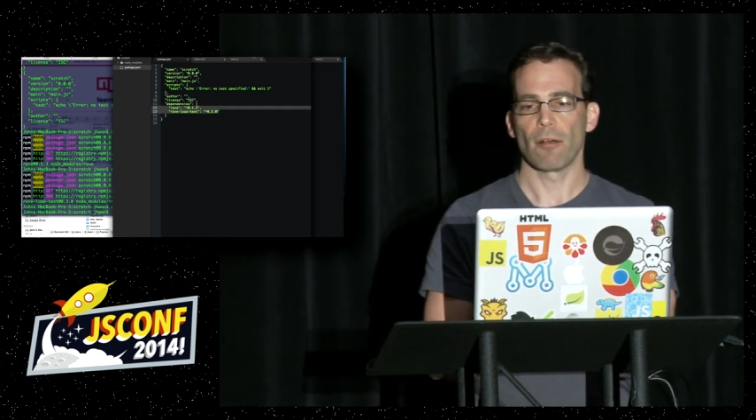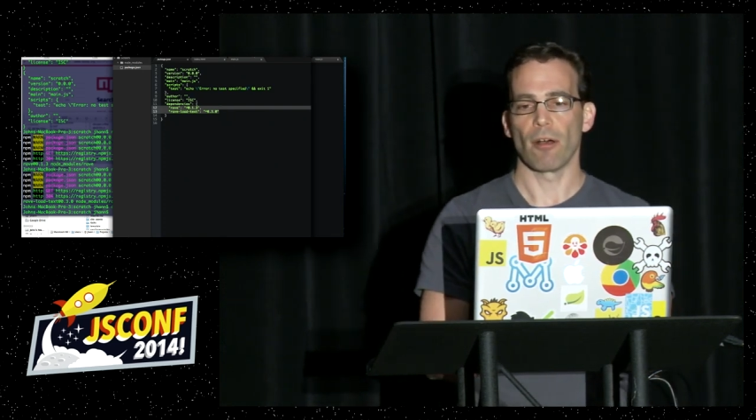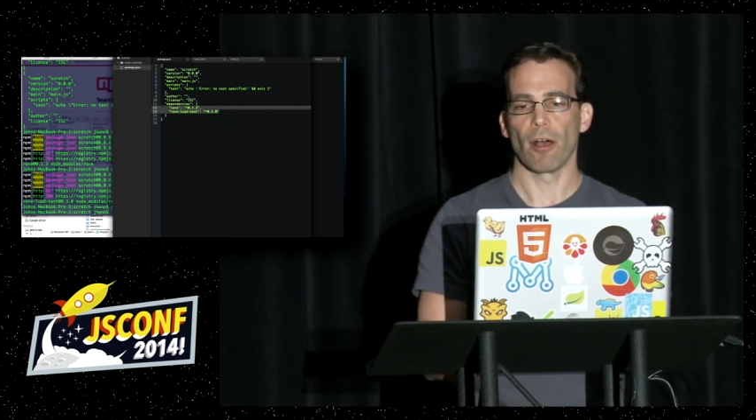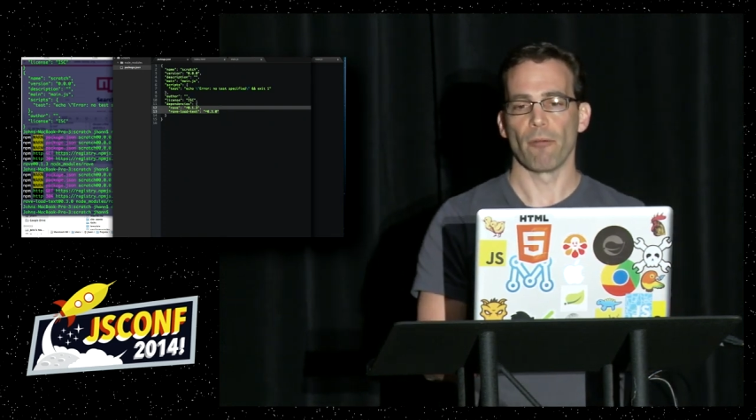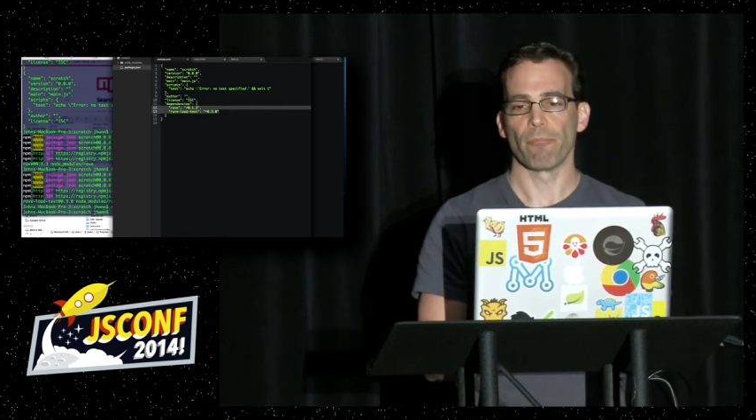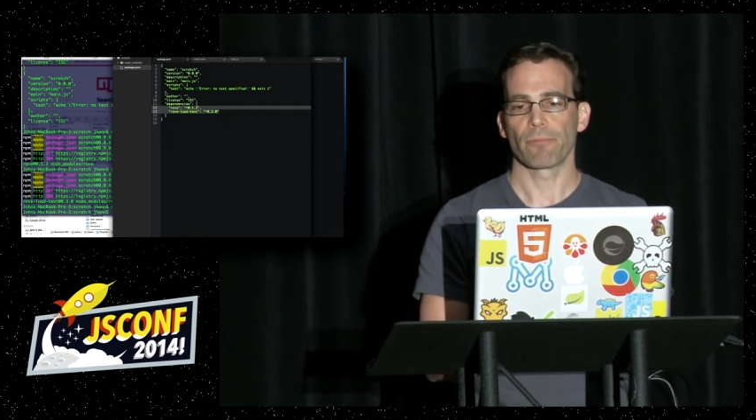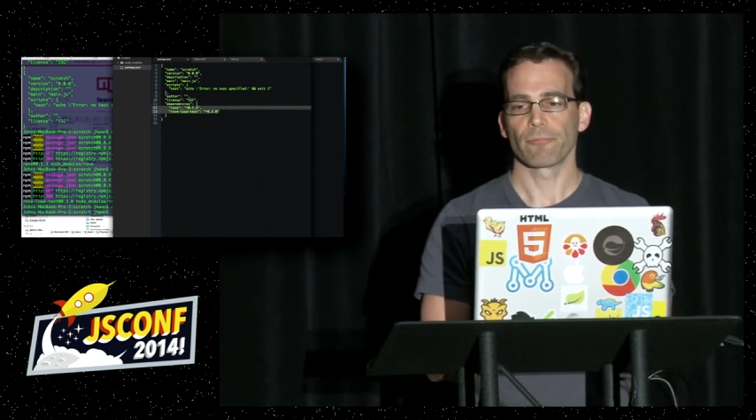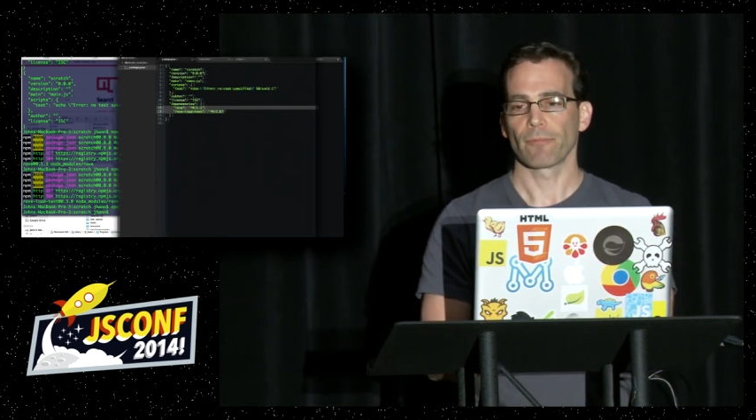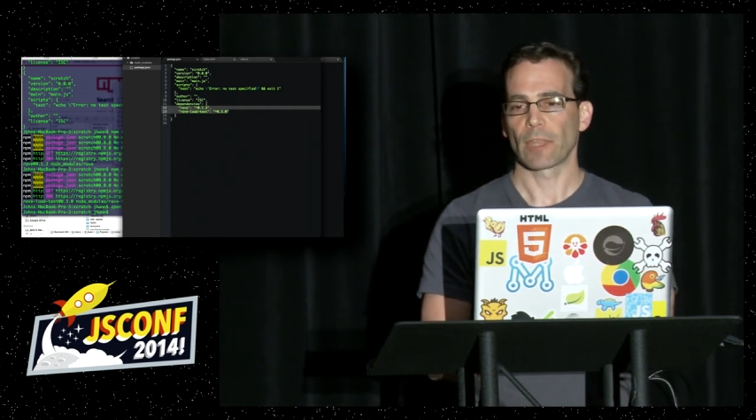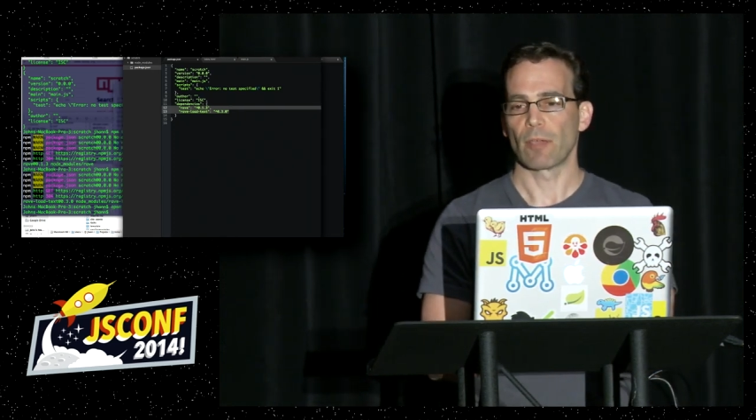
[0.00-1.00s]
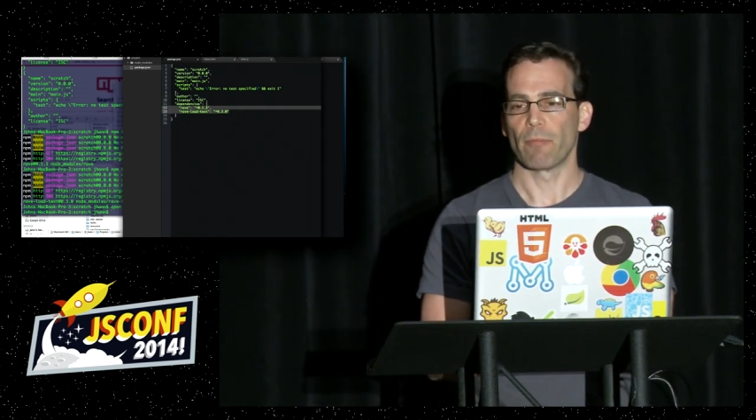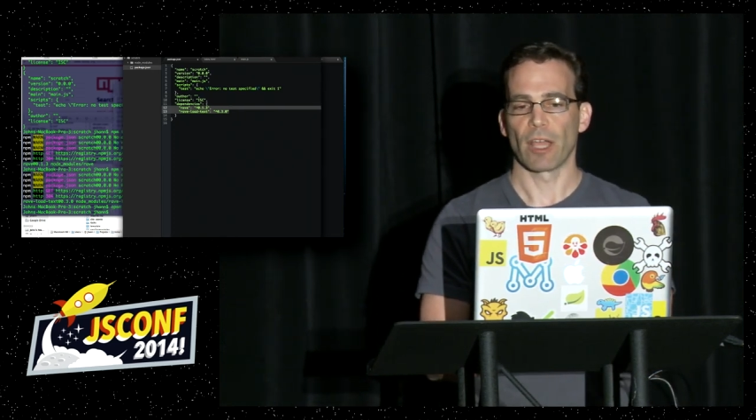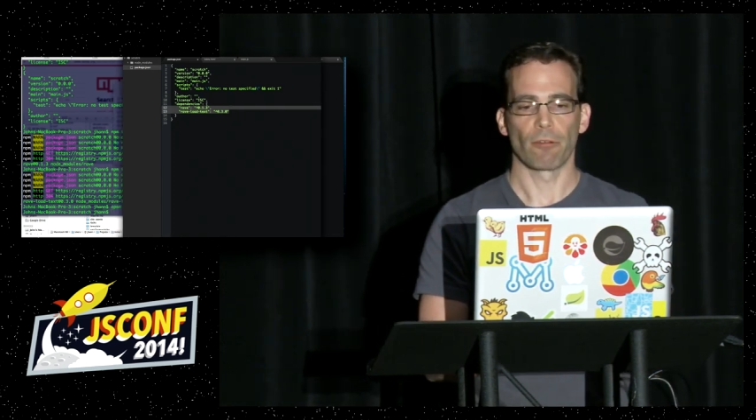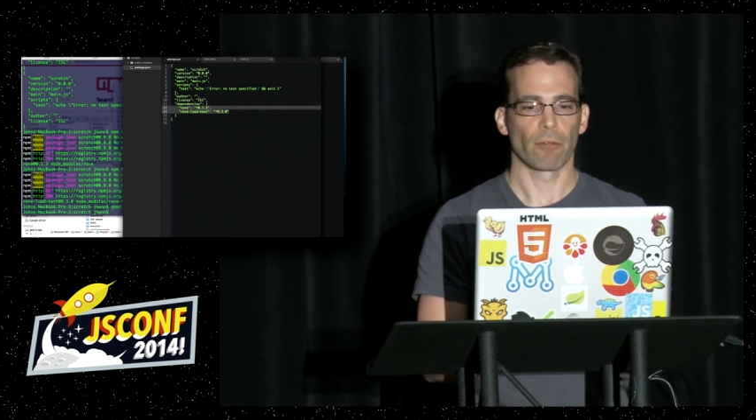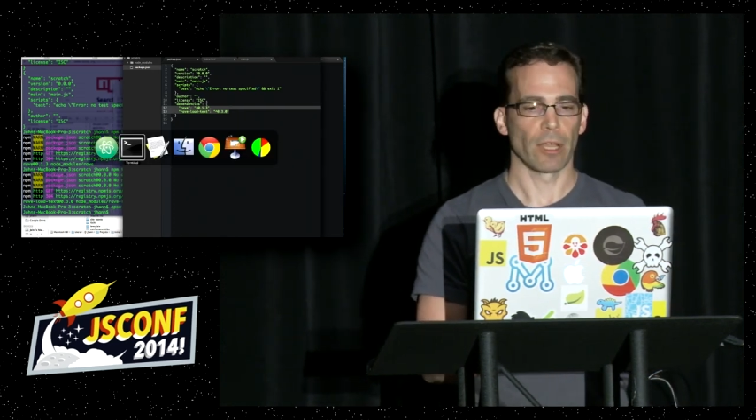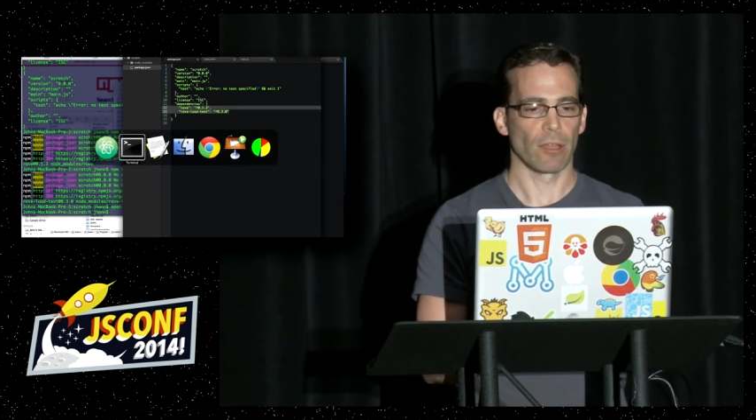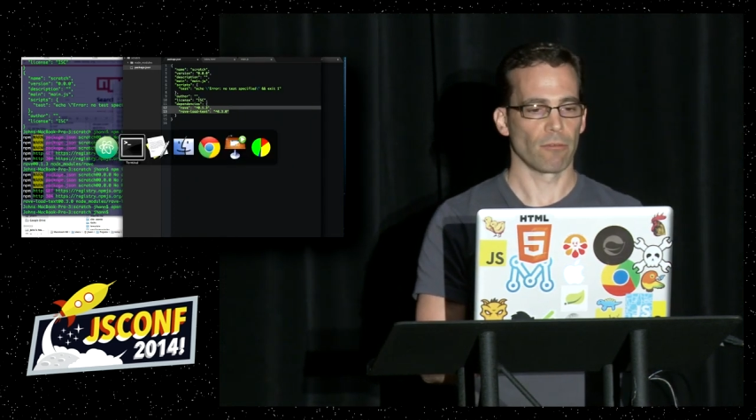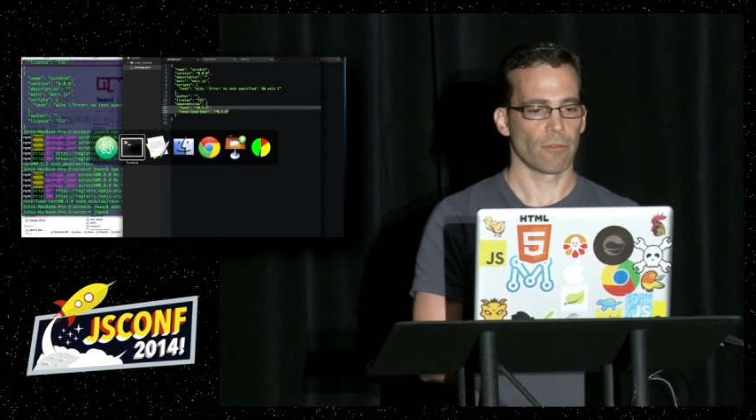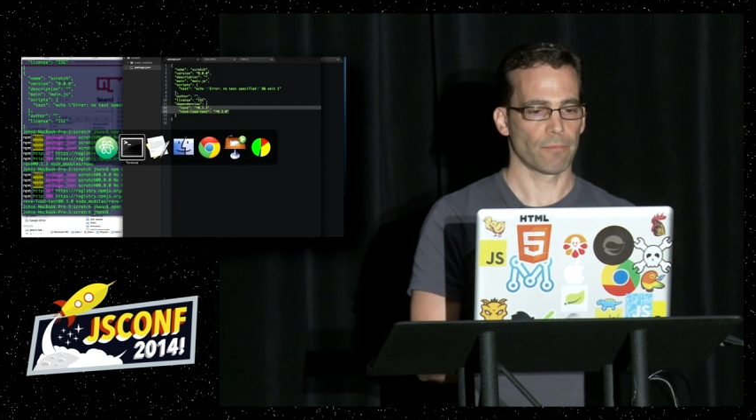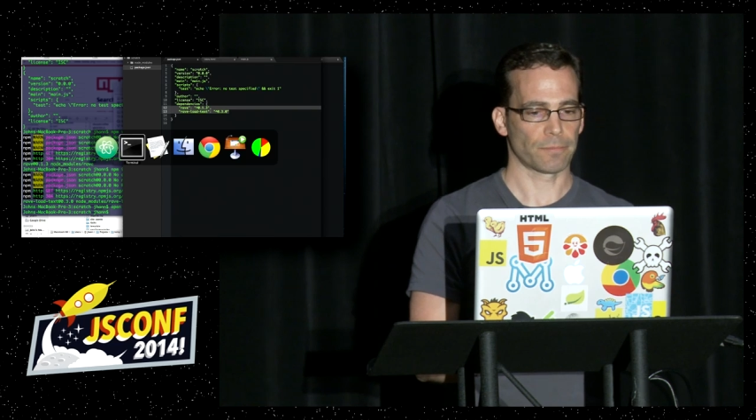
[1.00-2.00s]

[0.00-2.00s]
by Rave.